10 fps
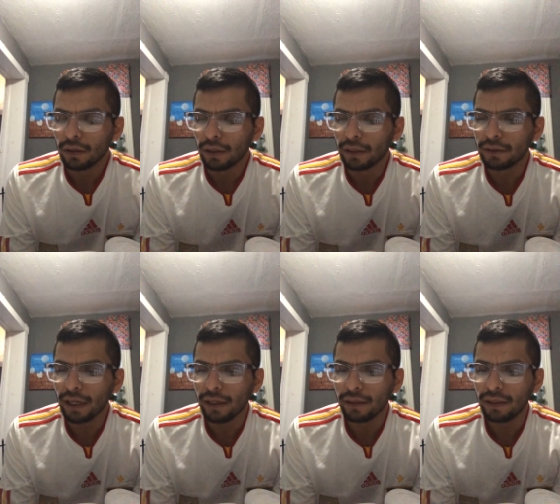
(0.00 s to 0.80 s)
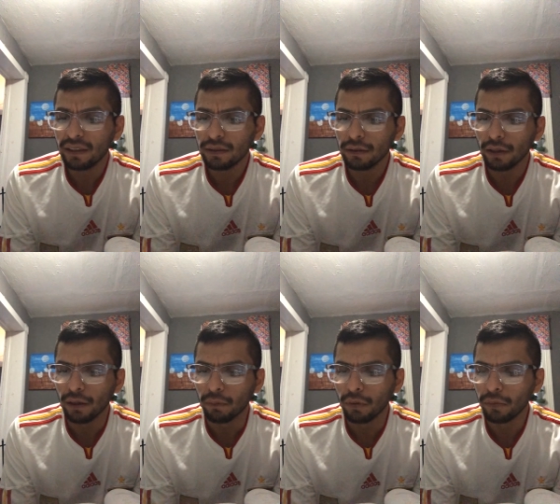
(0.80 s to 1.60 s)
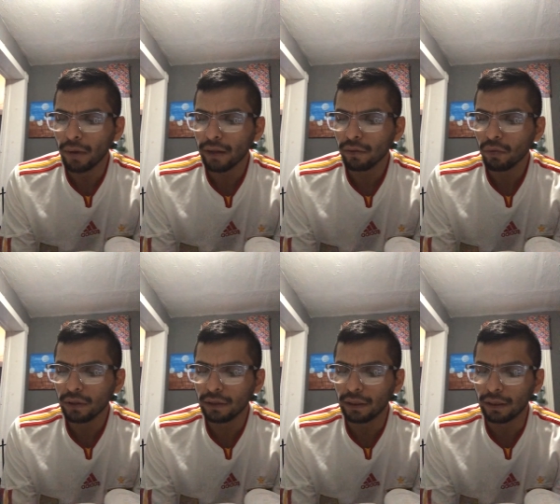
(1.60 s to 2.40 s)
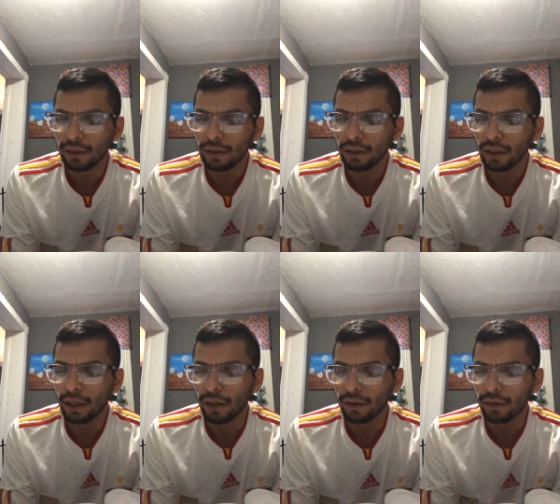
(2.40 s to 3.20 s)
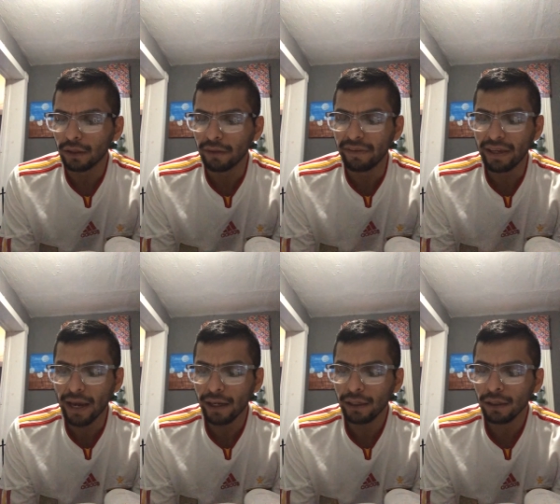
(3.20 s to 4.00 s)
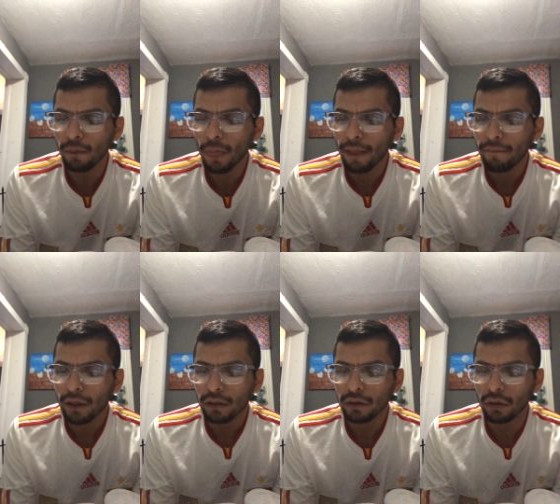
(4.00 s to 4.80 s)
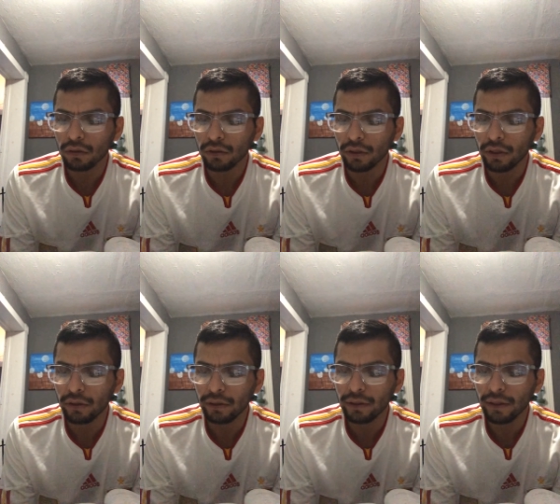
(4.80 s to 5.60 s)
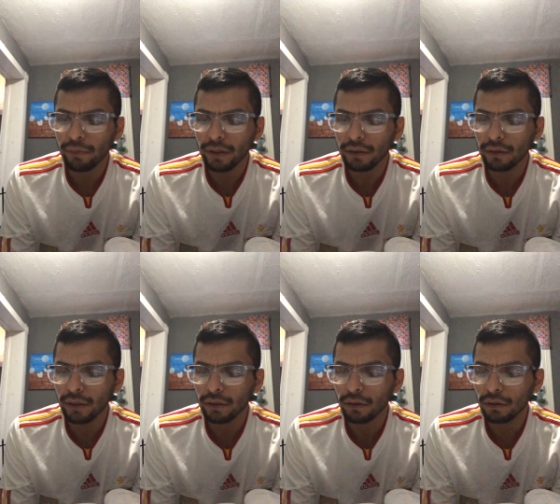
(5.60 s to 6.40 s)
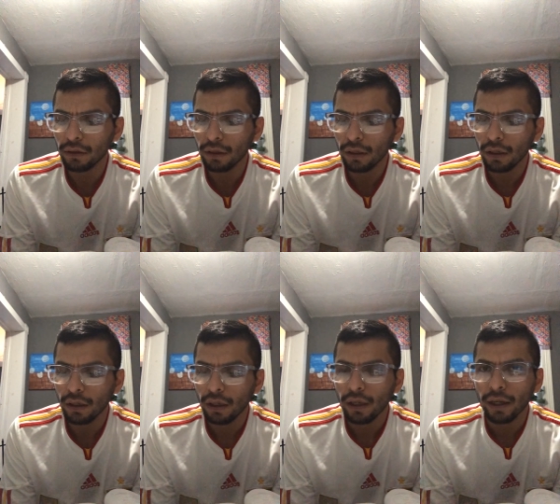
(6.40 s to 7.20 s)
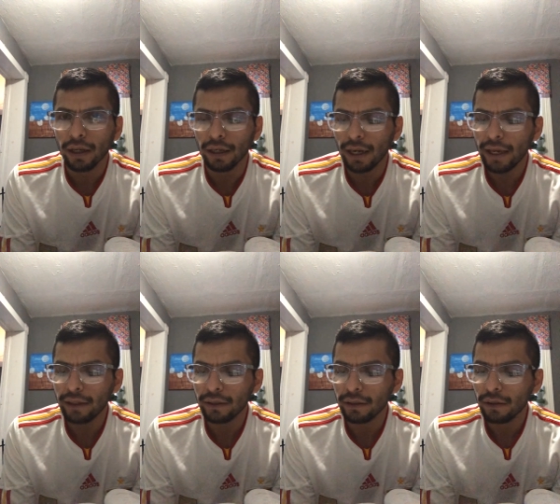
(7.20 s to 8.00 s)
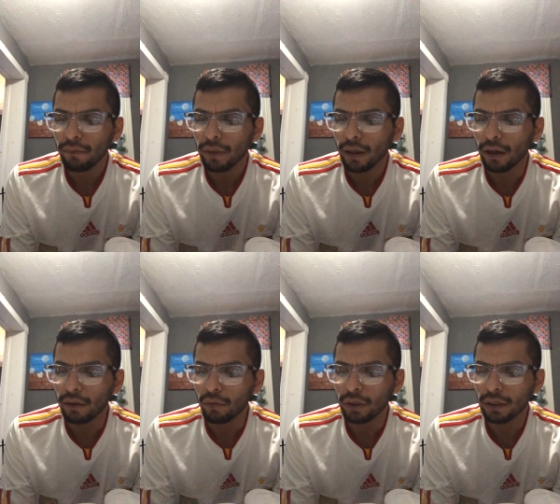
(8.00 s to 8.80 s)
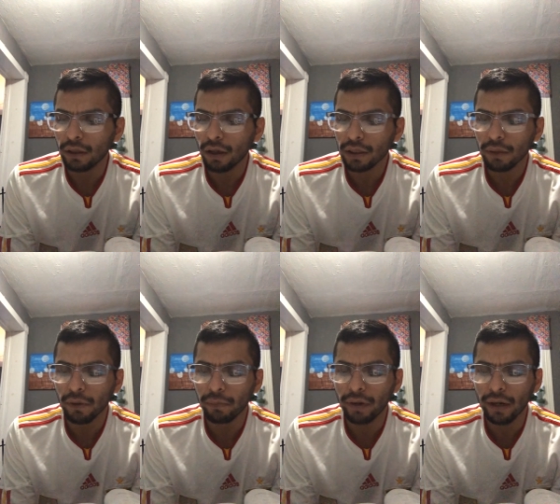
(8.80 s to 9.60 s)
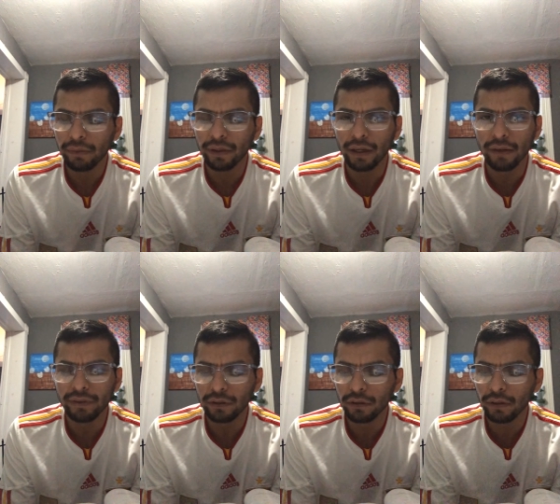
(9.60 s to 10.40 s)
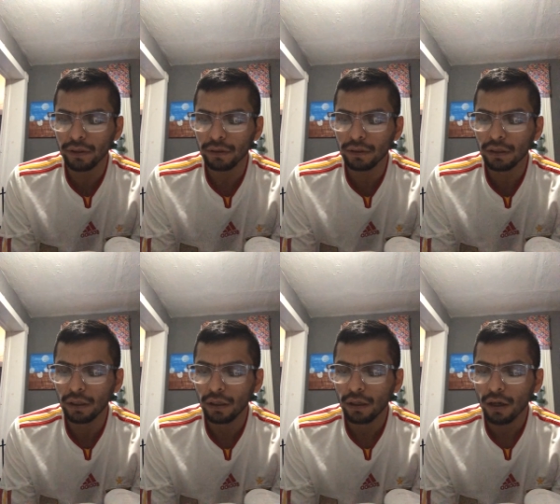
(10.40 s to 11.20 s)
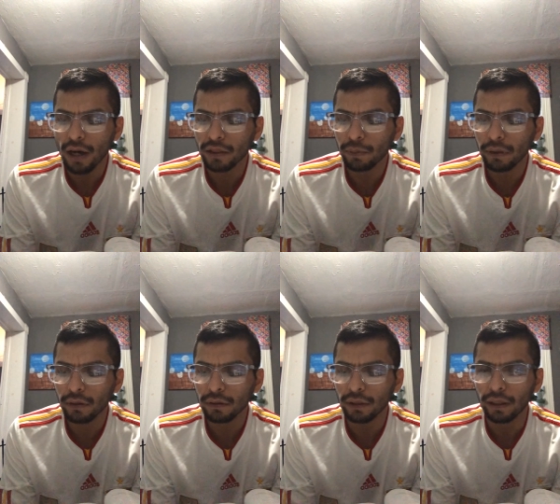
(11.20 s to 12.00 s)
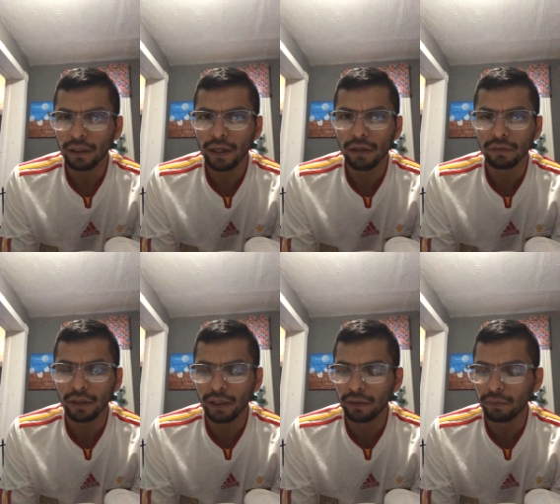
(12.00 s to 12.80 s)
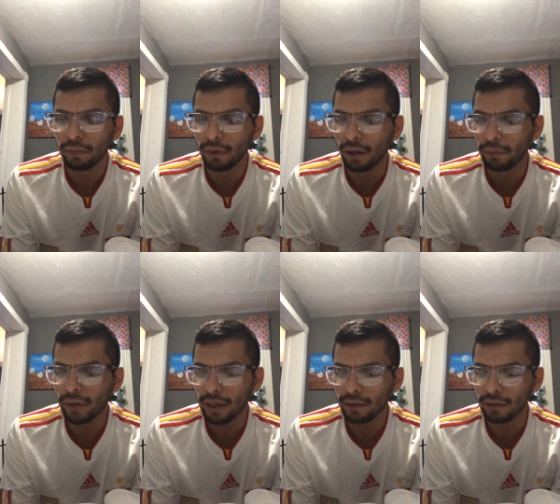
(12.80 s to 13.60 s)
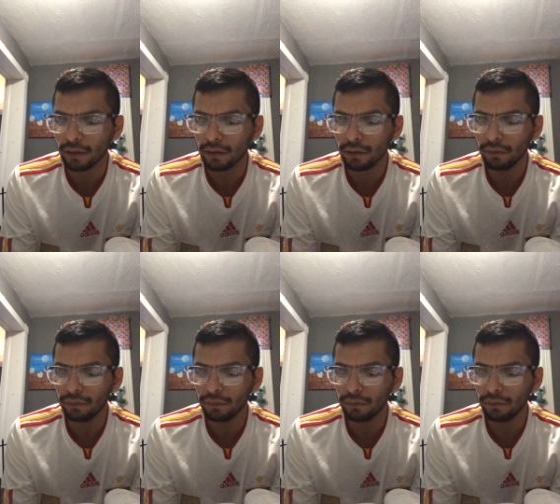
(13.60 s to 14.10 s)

started this Blue Button was the VA, Social Security Administration, and later was adopted by private health insurance, hospitals, and healthcare practices.